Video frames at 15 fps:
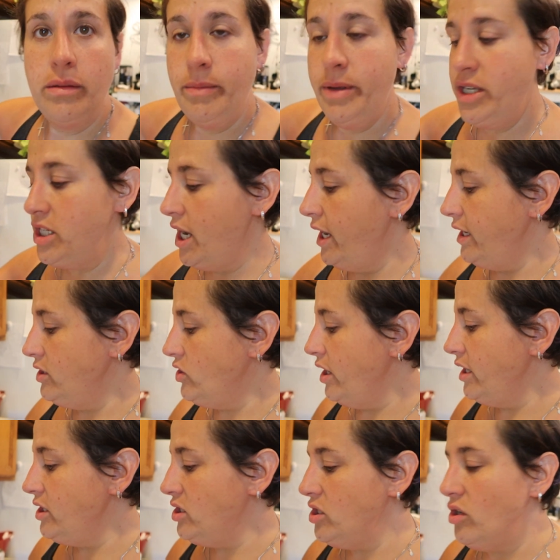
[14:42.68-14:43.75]
Bitch, I ain't
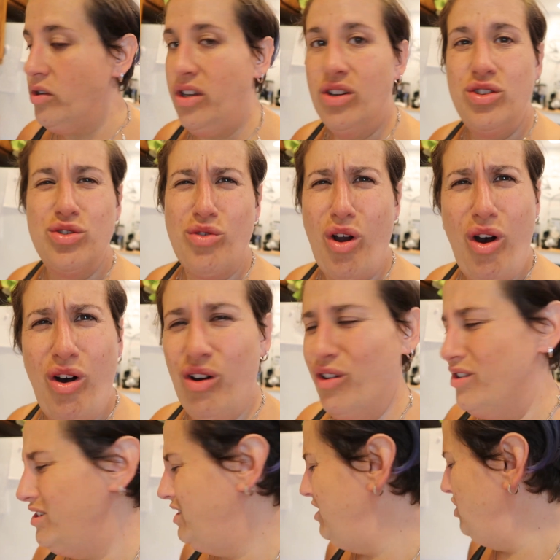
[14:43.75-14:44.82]
trying to show your
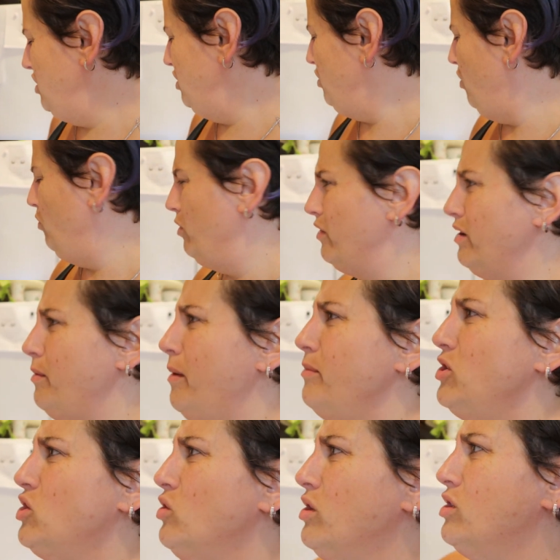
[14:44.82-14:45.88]
drawers. She's all worried about
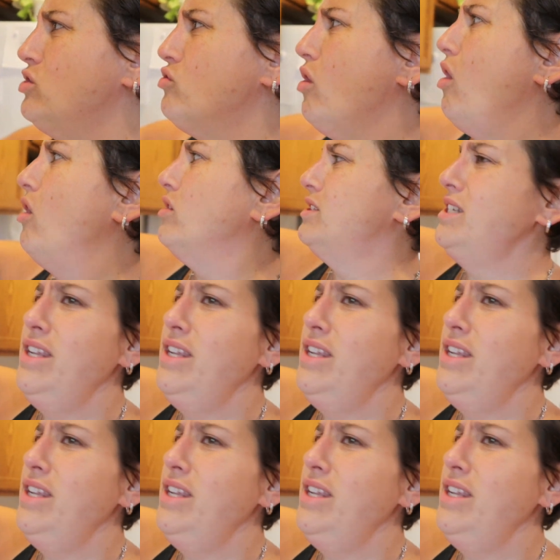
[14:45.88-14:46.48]
me showing her drawers.